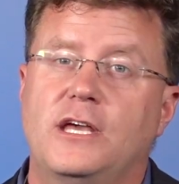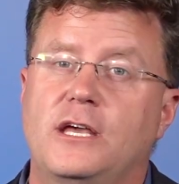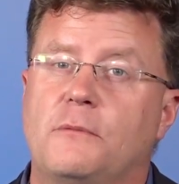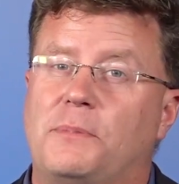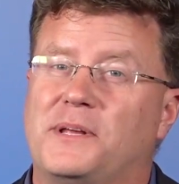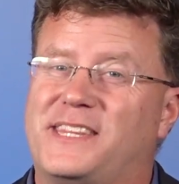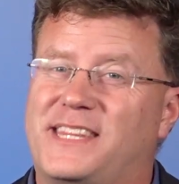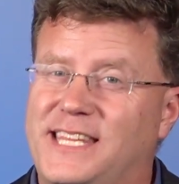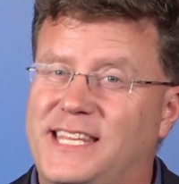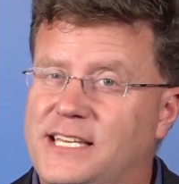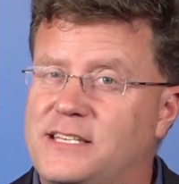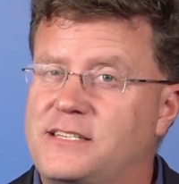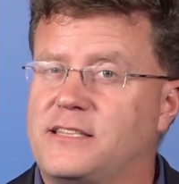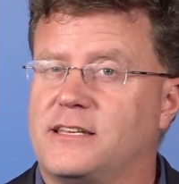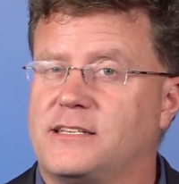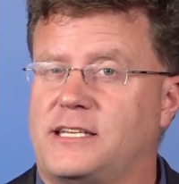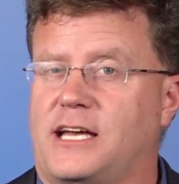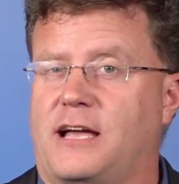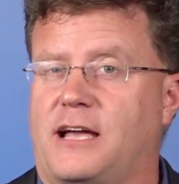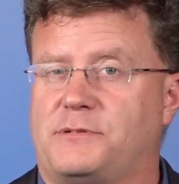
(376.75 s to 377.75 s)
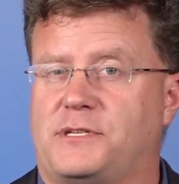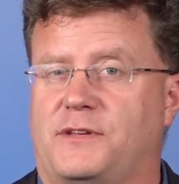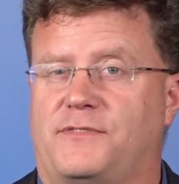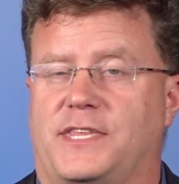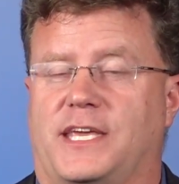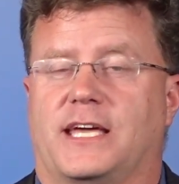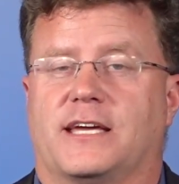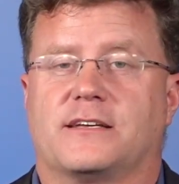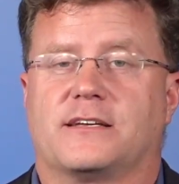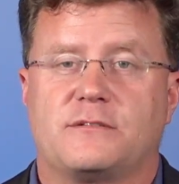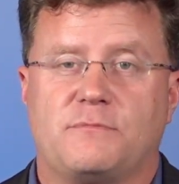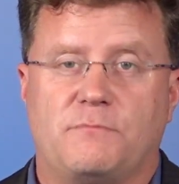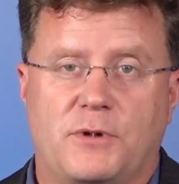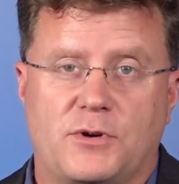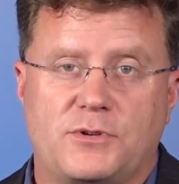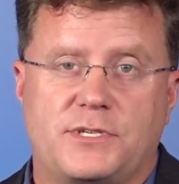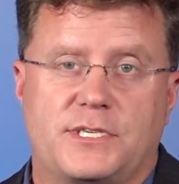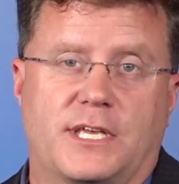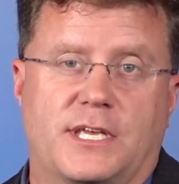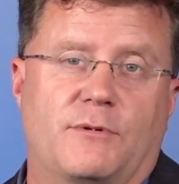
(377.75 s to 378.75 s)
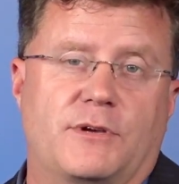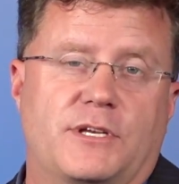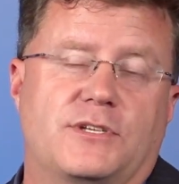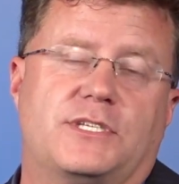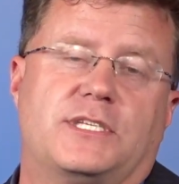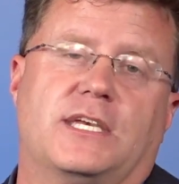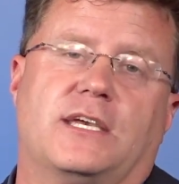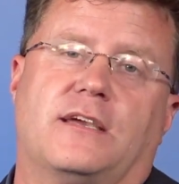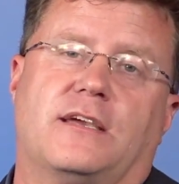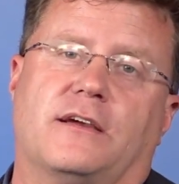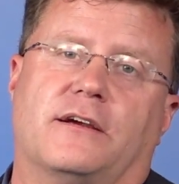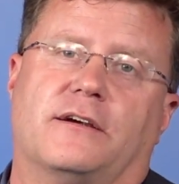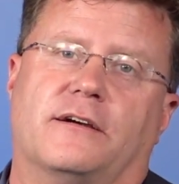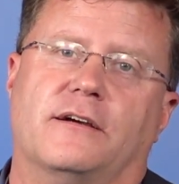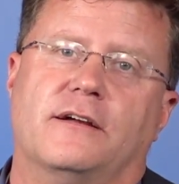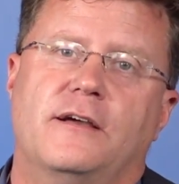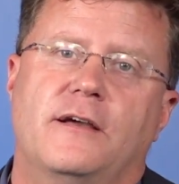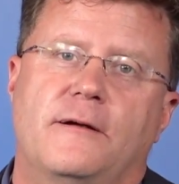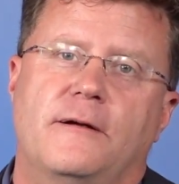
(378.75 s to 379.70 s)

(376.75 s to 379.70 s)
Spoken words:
but these are the types of things, mostly what you see here